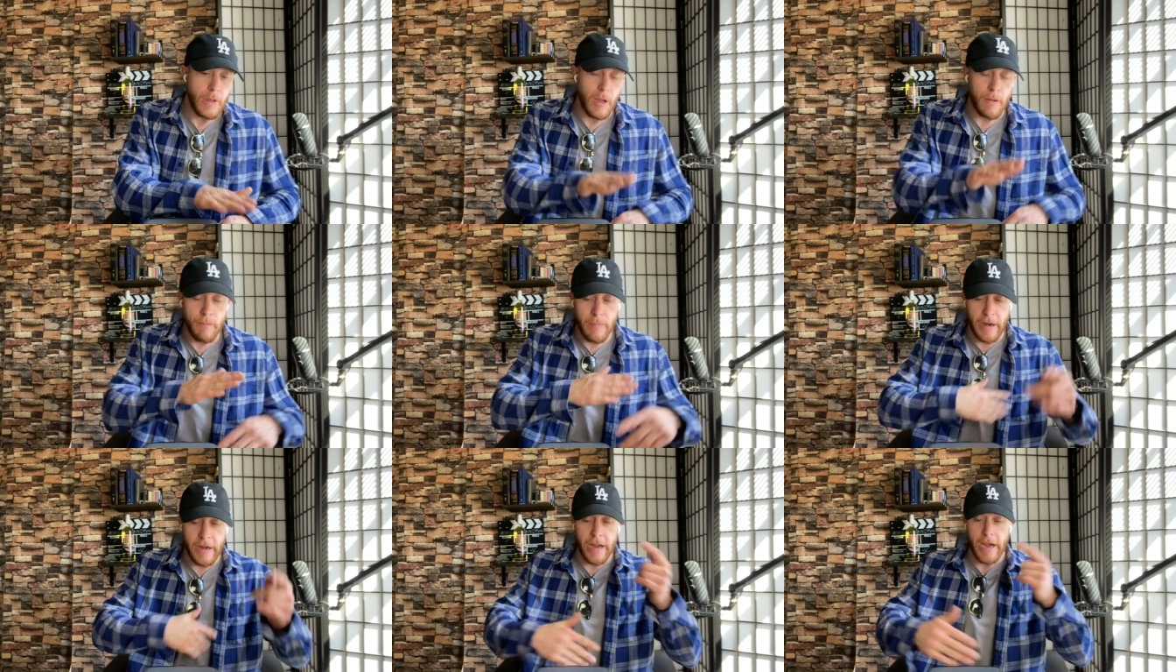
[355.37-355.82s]

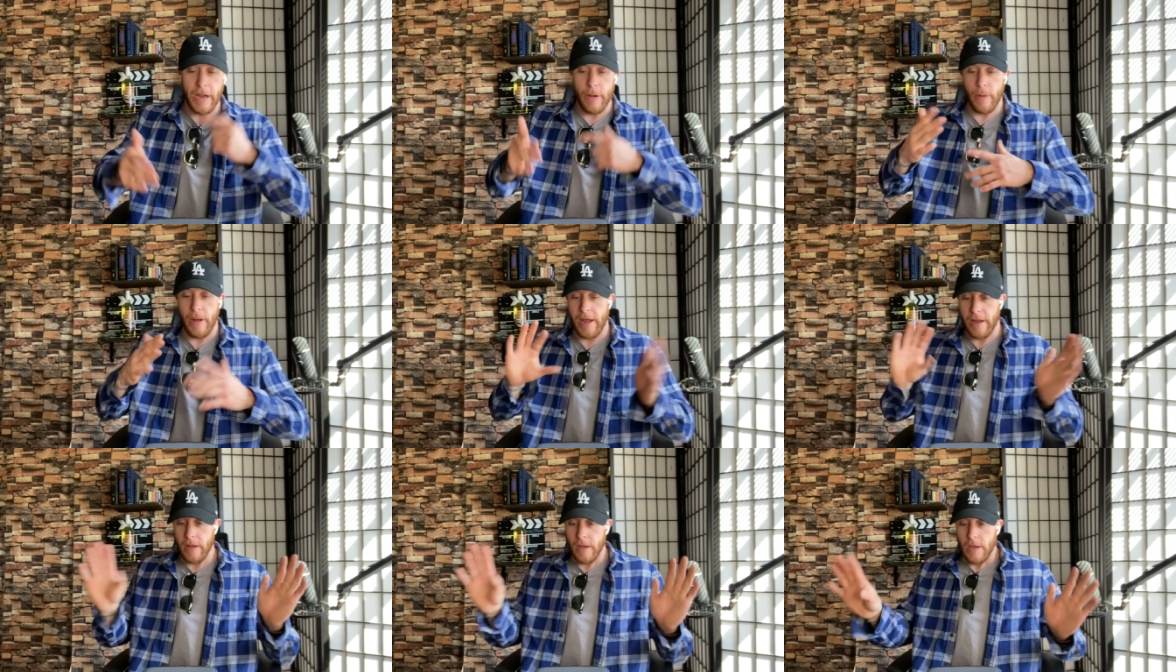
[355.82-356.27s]
But
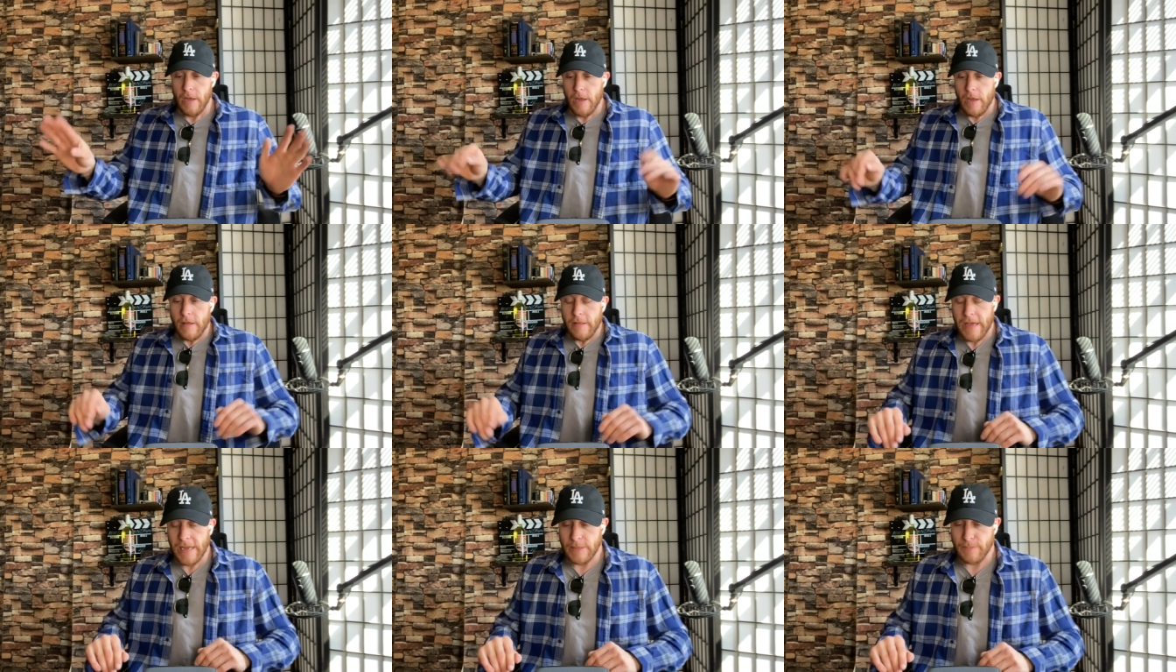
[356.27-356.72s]
anyway,
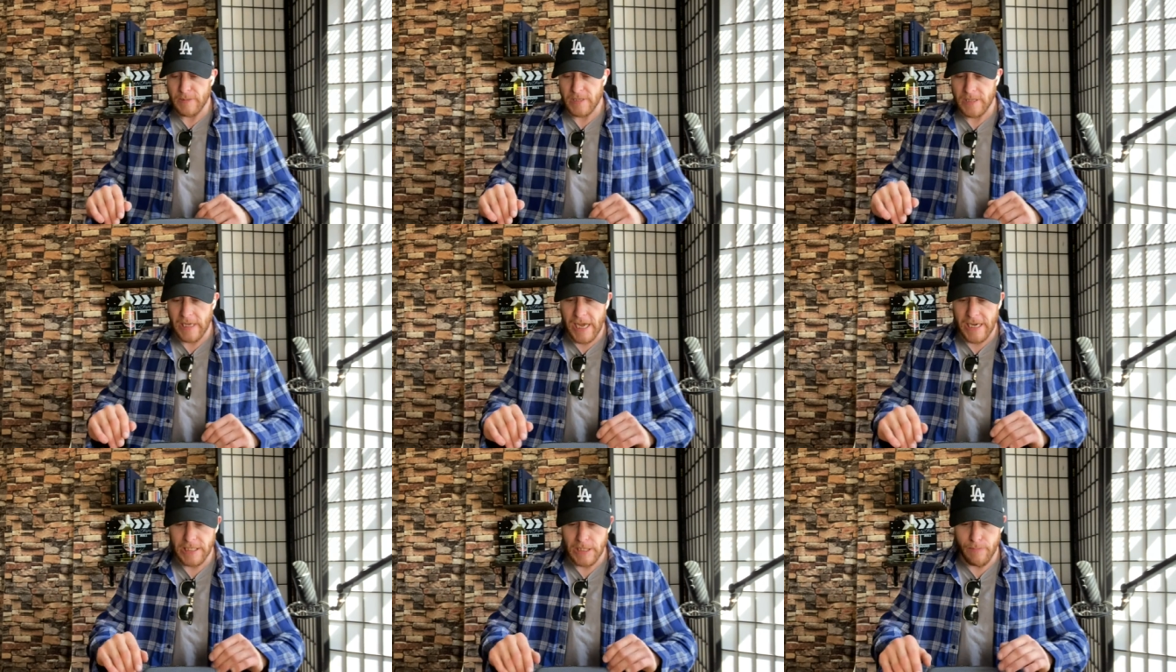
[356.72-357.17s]
that's besides the